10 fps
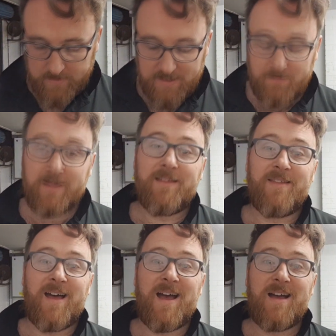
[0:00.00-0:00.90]
Anyway,
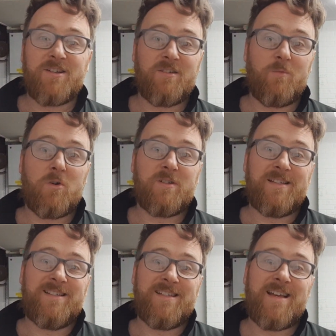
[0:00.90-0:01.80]
that actually works
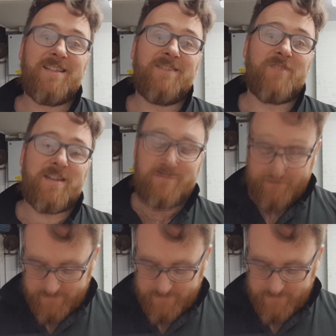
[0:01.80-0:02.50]
exactly right